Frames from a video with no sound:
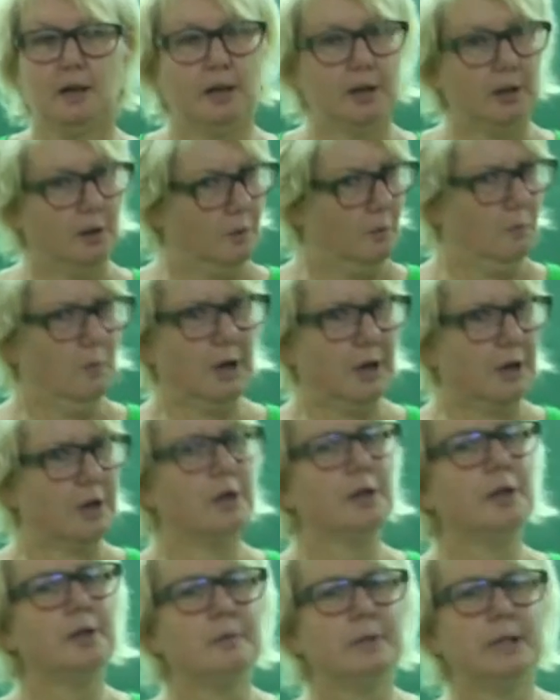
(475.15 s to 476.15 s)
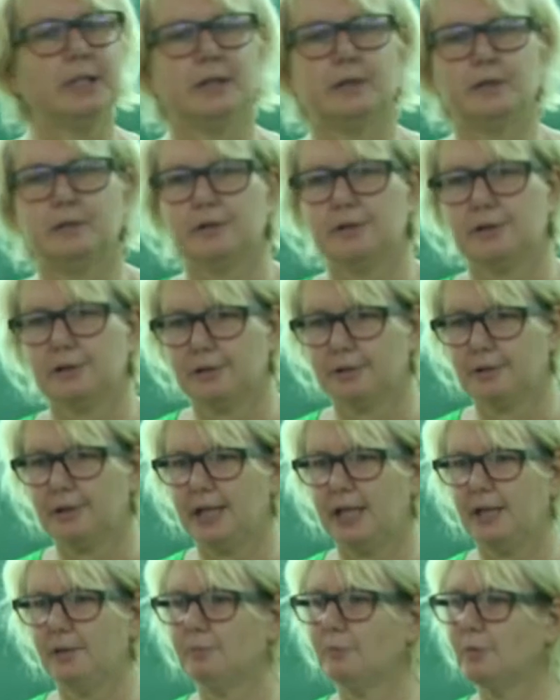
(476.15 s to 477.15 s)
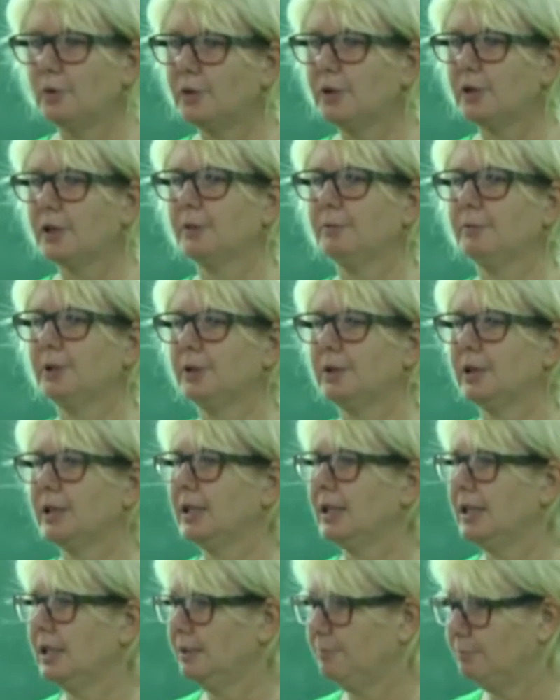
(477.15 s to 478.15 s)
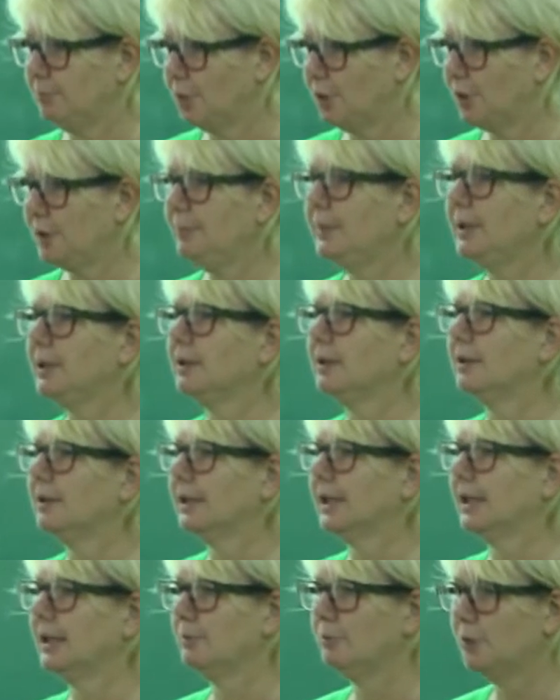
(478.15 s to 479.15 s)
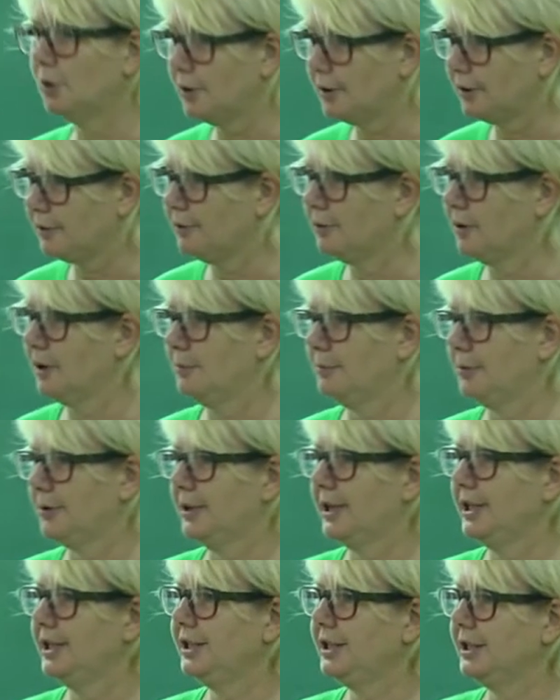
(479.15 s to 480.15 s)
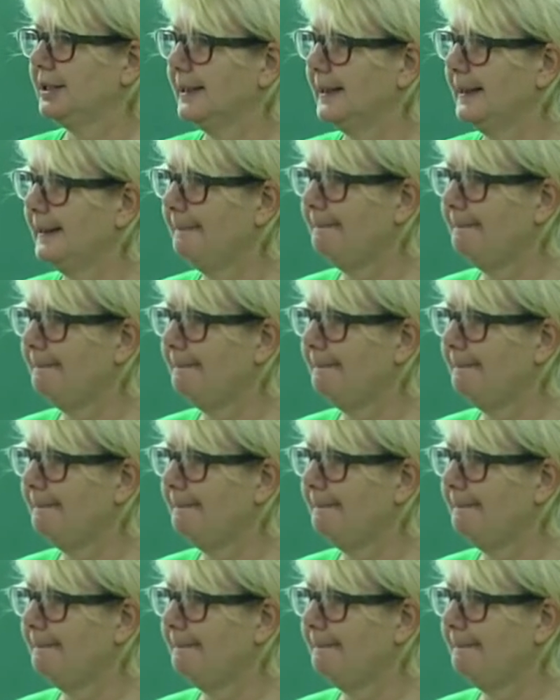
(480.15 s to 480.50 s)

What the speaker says: you know, what could we do to create more community, more belonging, more cooperation.